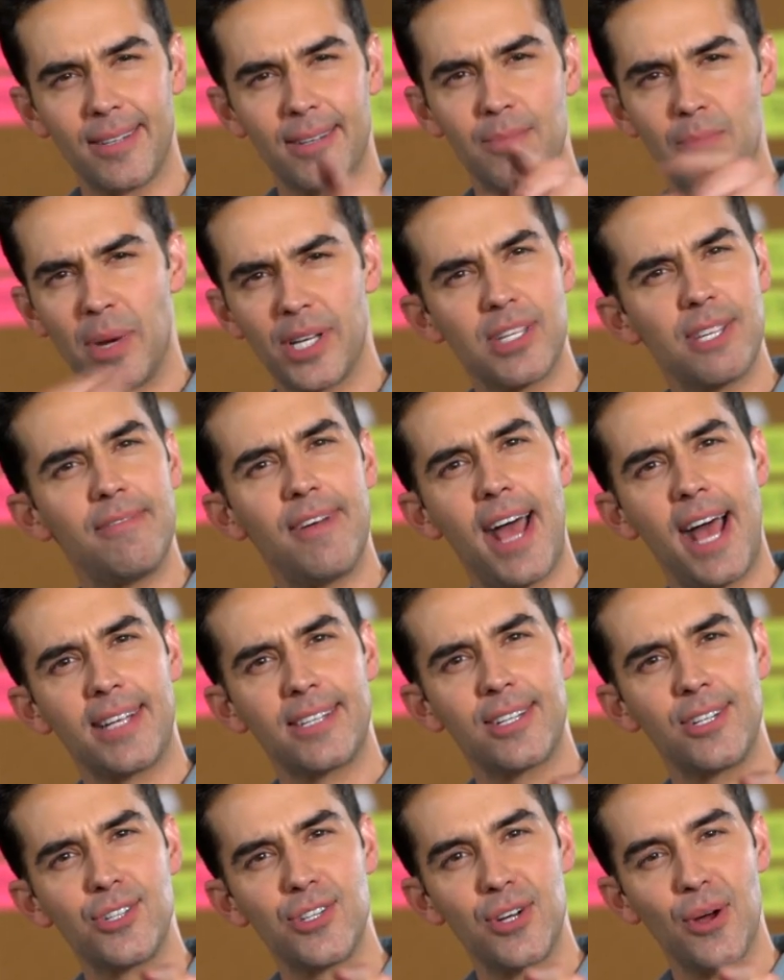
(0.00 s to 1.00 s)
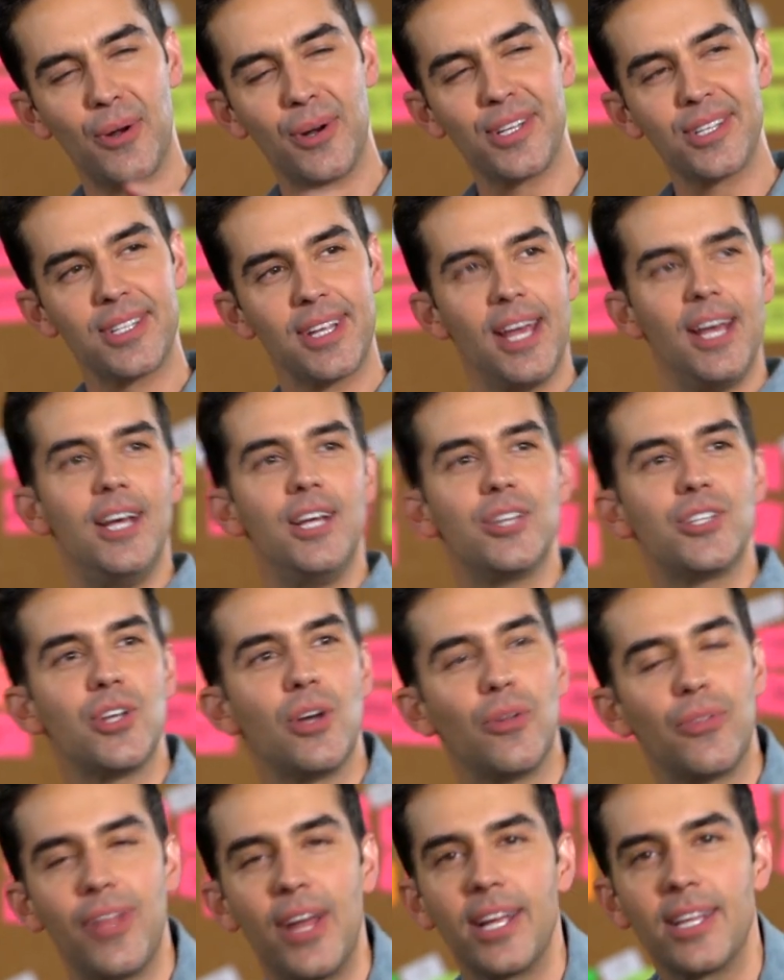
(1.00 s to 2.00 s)
You must have asked because you noticed.
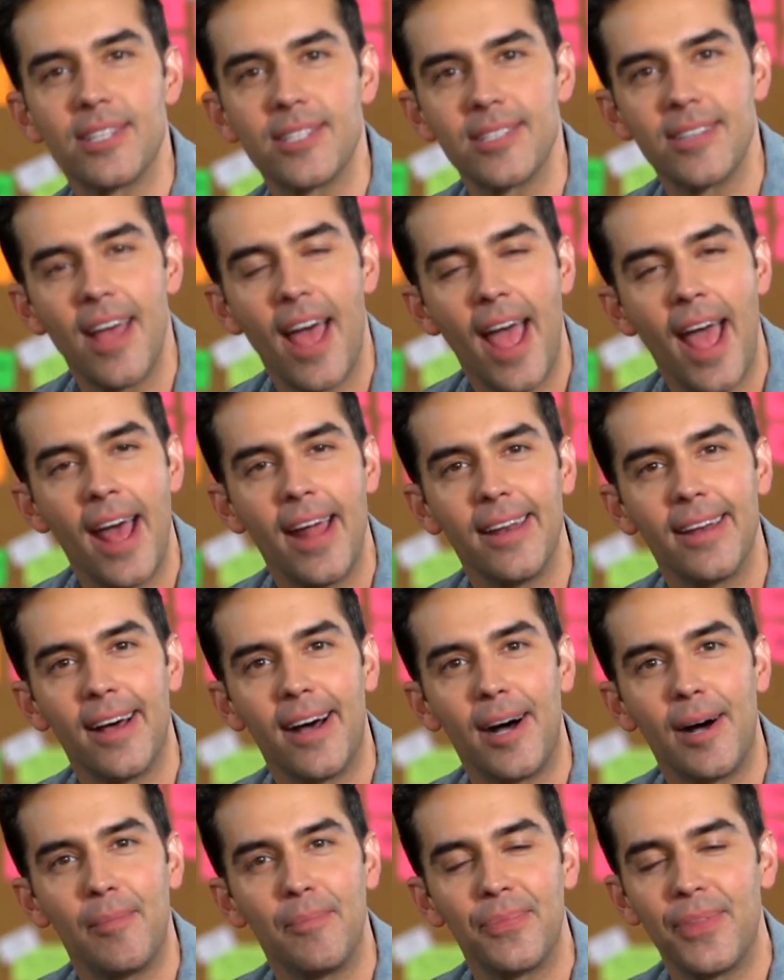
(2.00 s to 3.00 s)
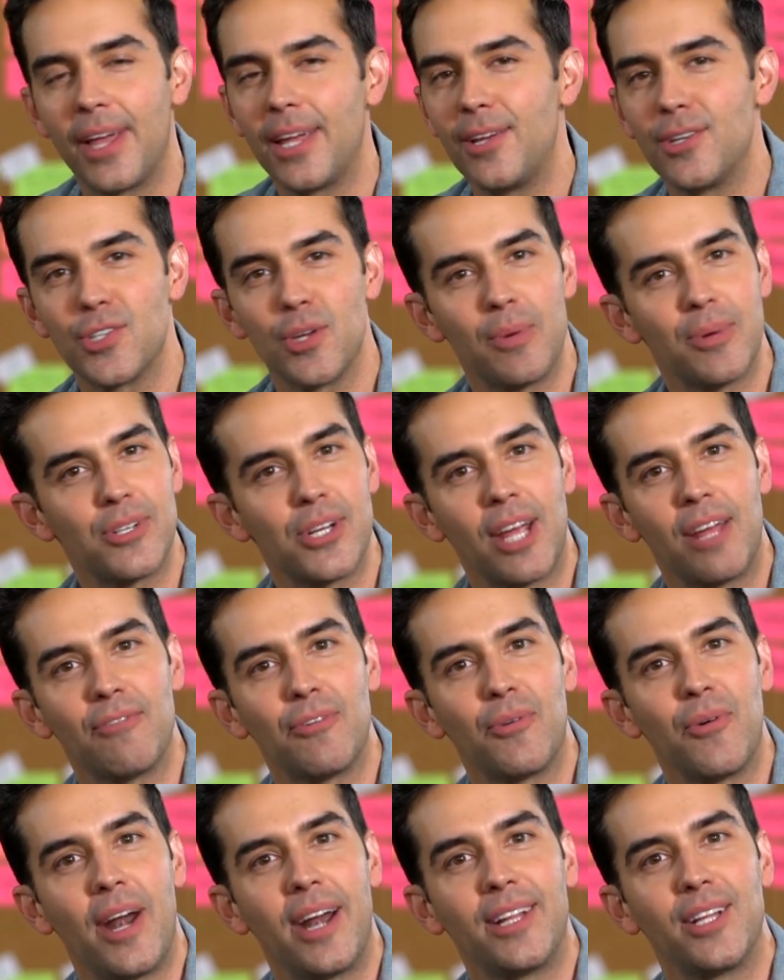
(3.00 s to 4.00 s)
So thanks, and um, thank you so much again
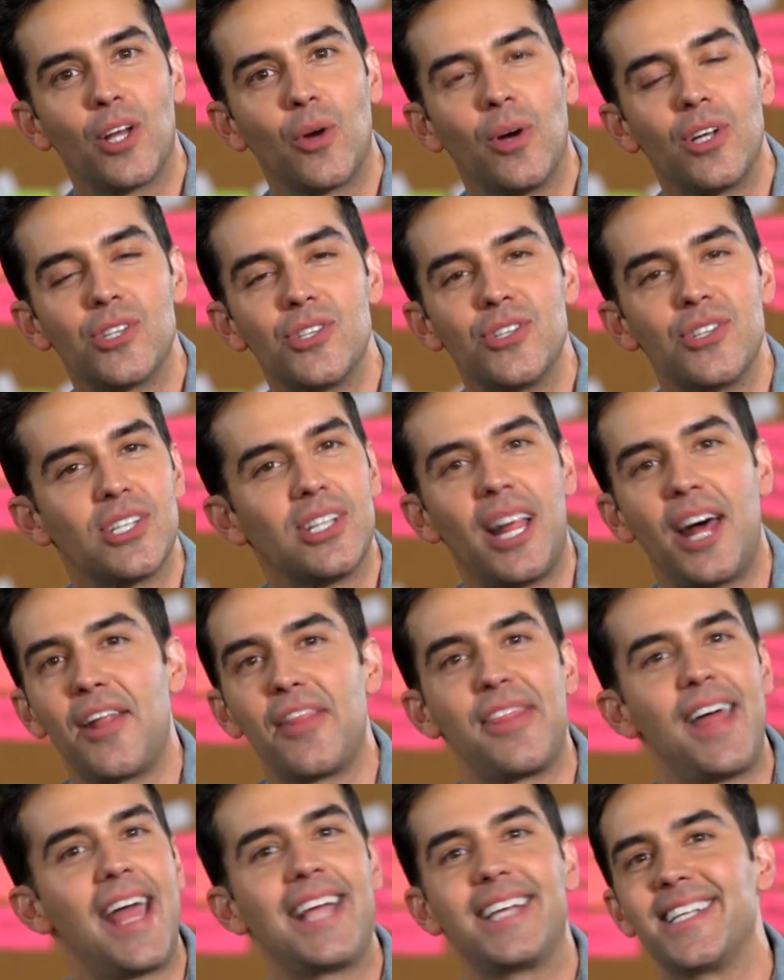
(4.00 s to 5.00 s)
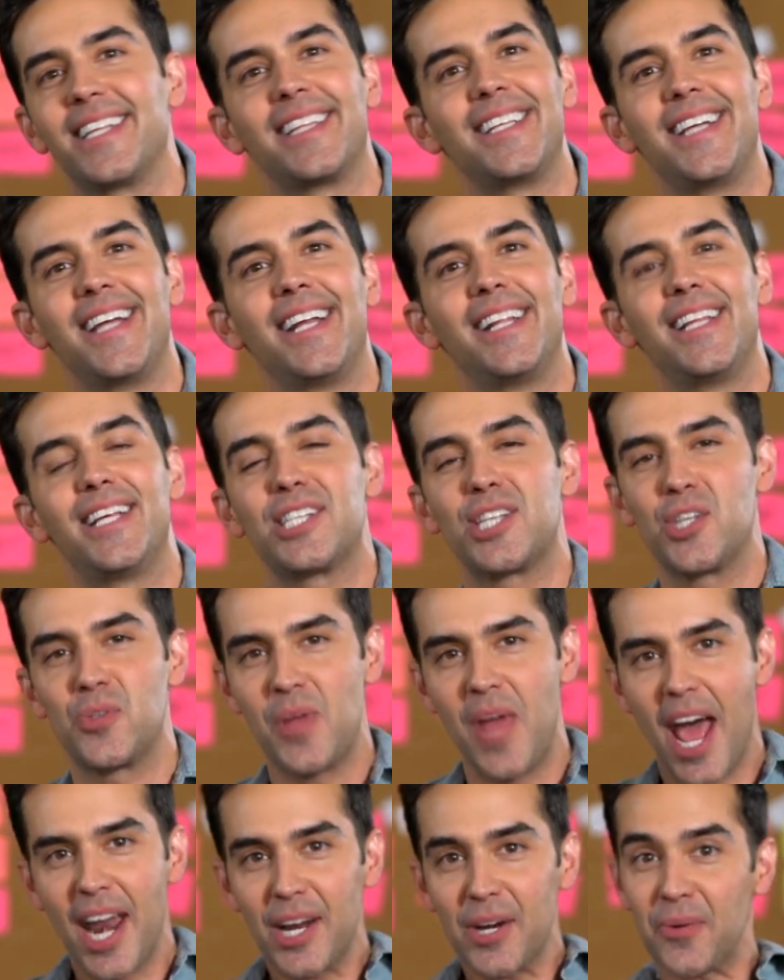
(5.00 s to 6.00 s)
for writing the questions. There's a lot of thanks at the end of this because we
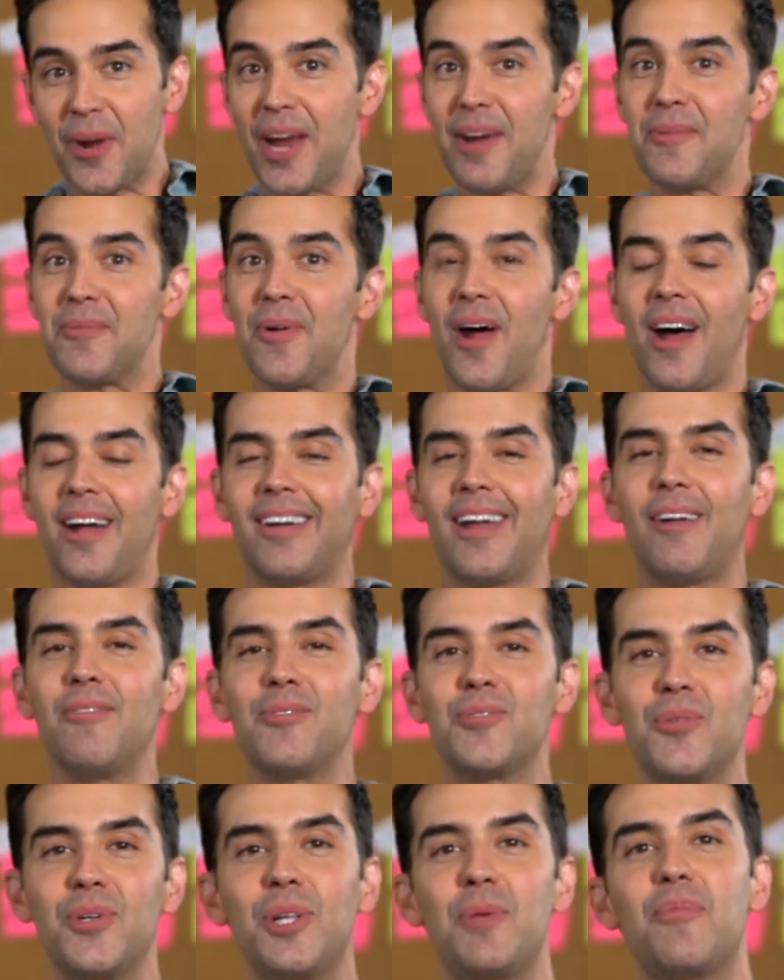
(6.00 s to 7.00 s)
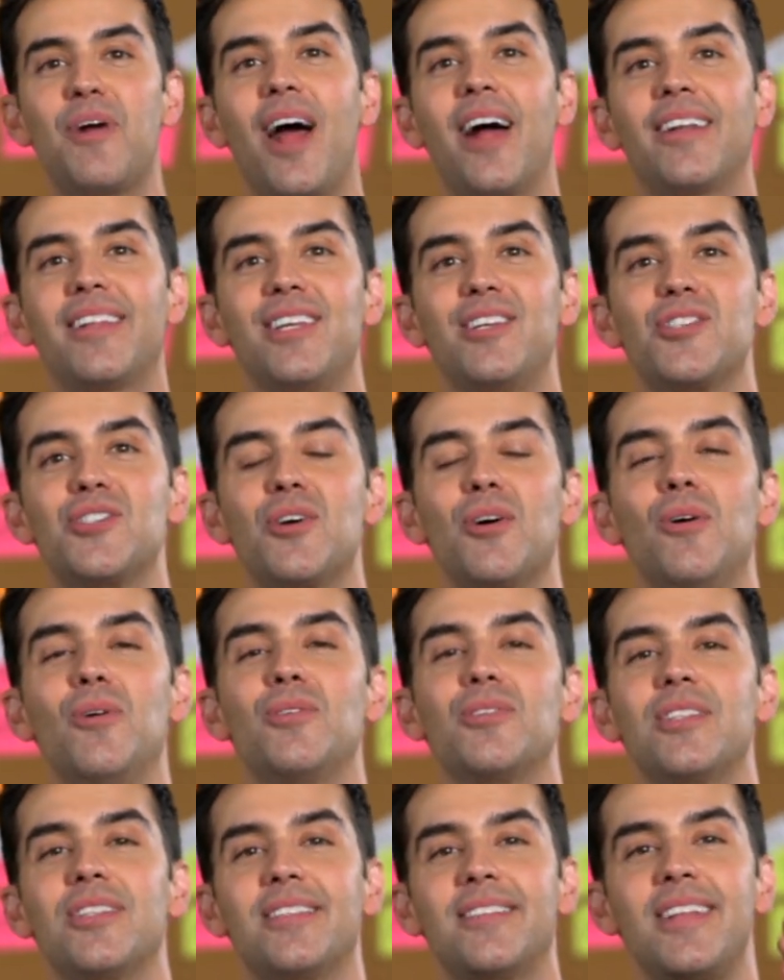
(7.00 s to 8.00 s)
had a great run. I was really proud of these
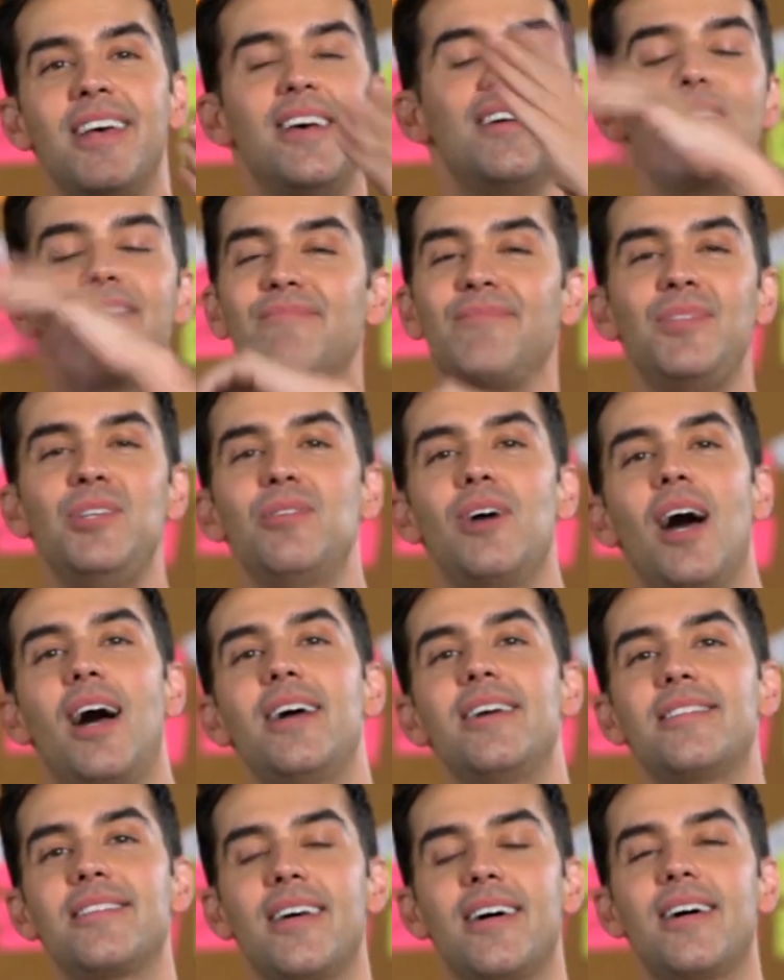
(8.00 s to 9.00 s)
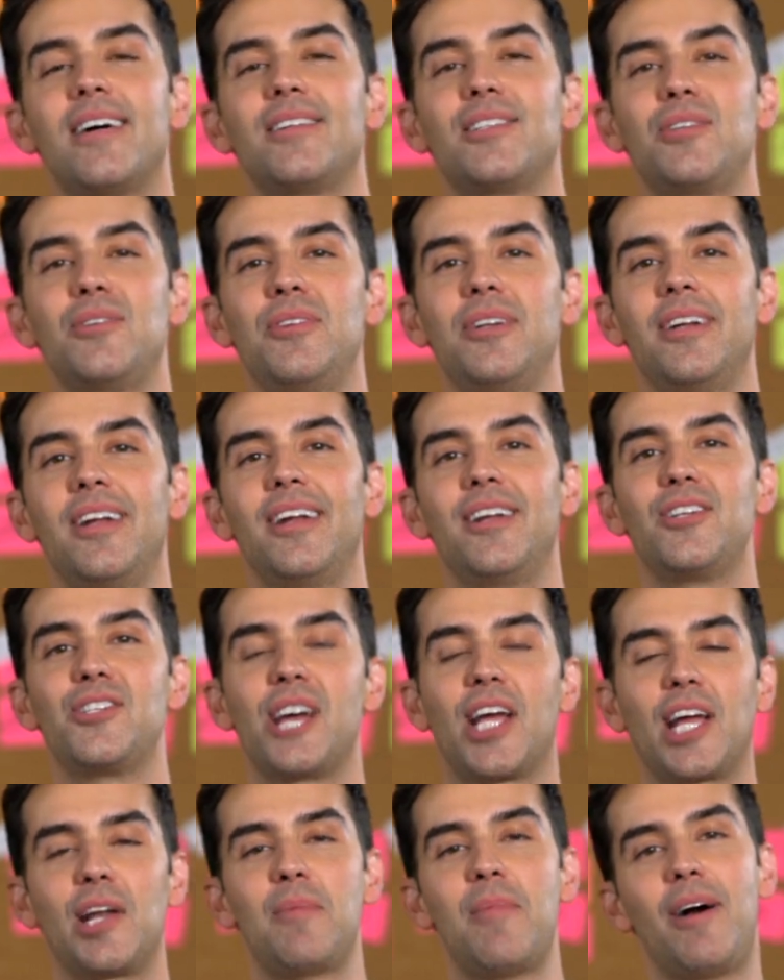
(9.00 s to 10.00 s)
shows, and you guys uh, tuning in and
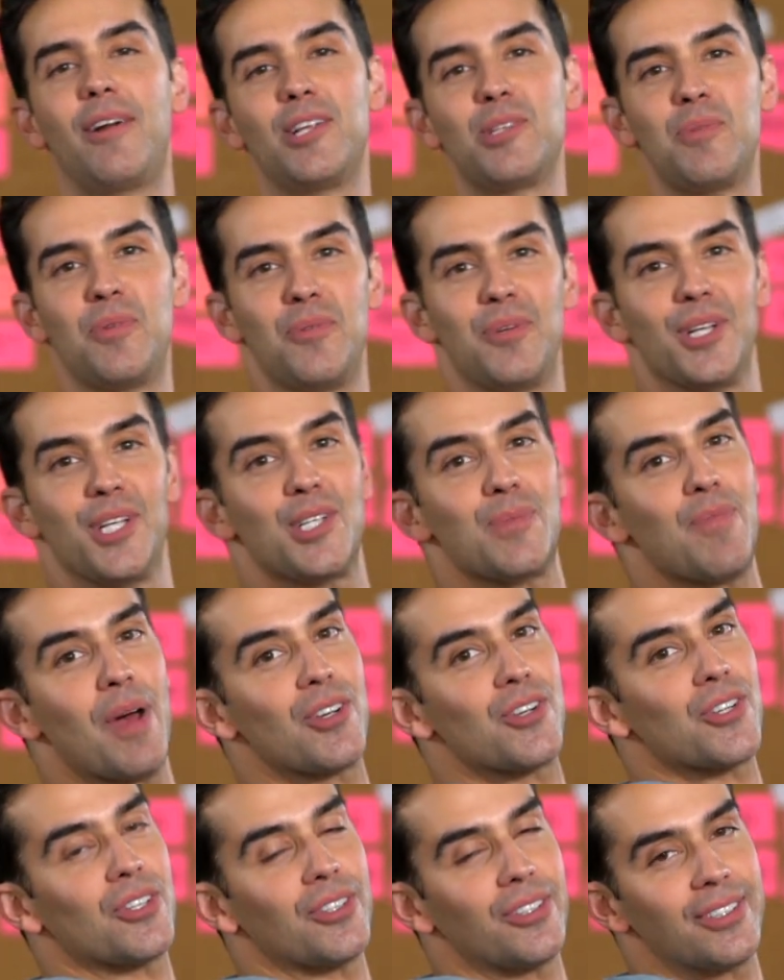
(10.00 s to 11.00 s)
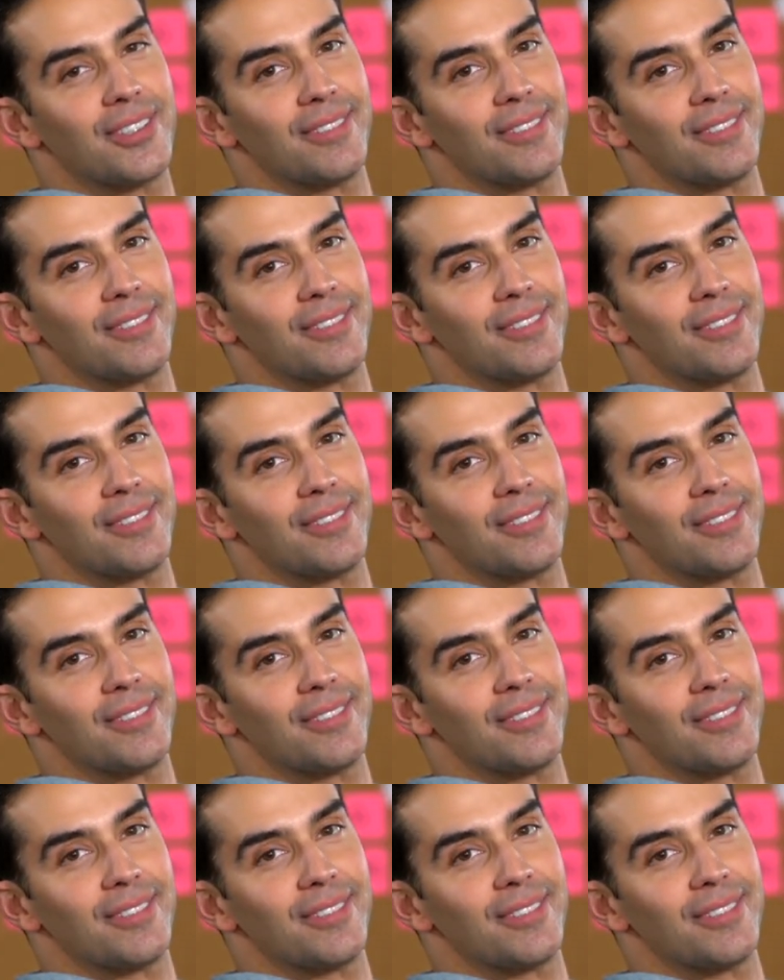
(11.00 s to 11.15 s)
checking them out has been really special.